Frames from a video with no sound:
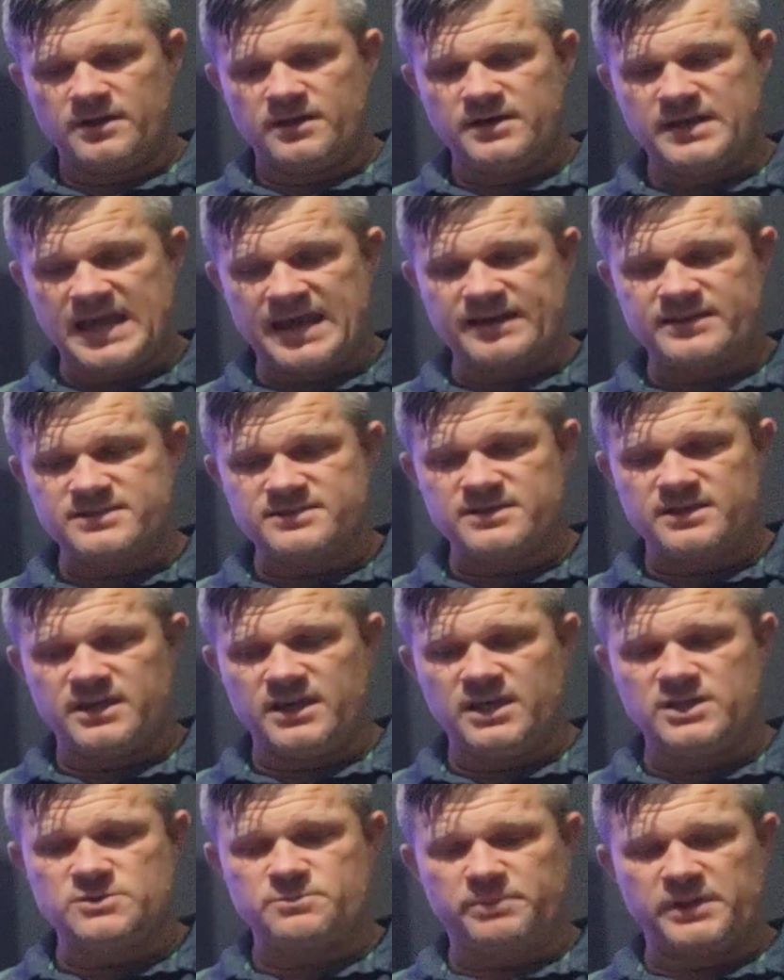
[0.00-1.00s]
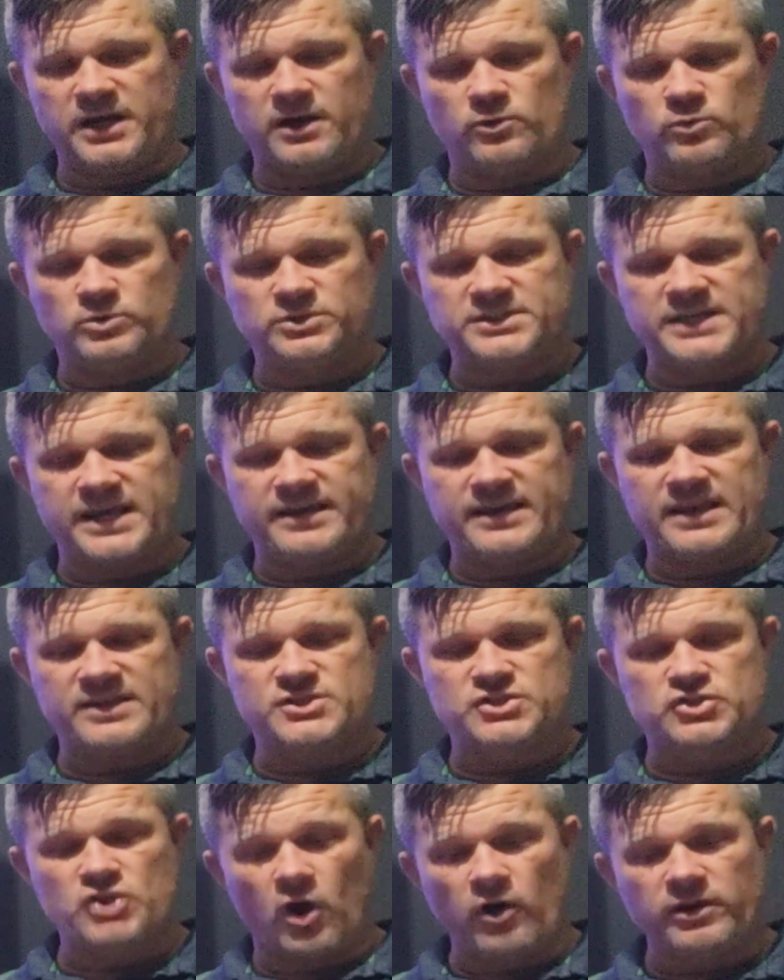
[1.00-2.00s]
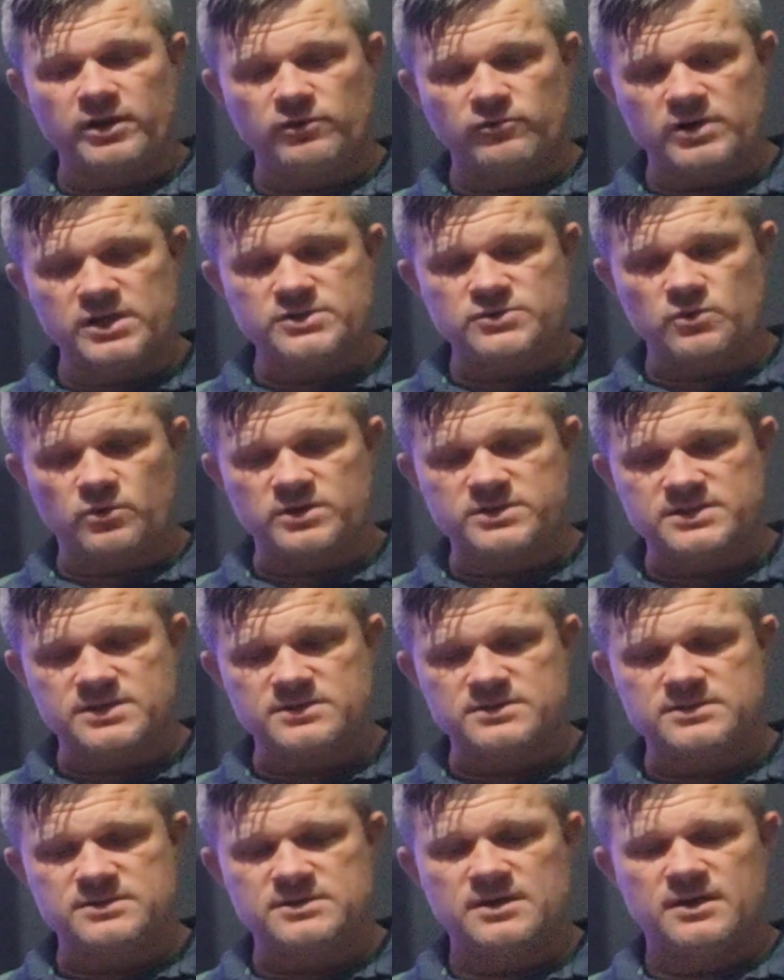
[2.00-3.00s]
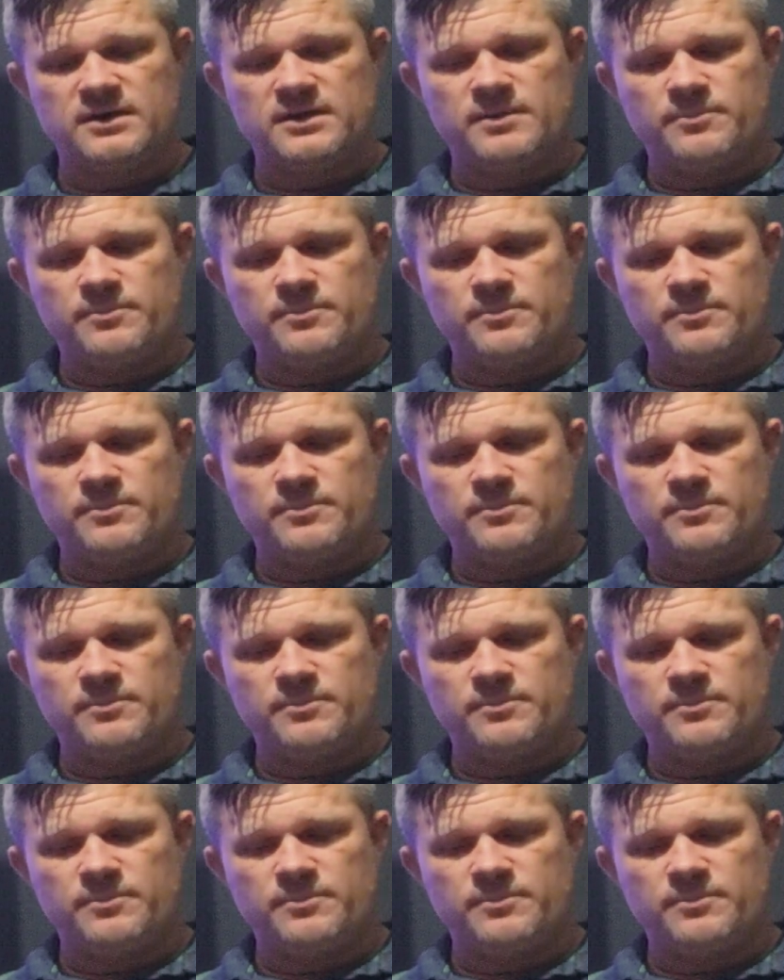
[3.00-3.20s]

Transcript: Next, each player will take a starting resources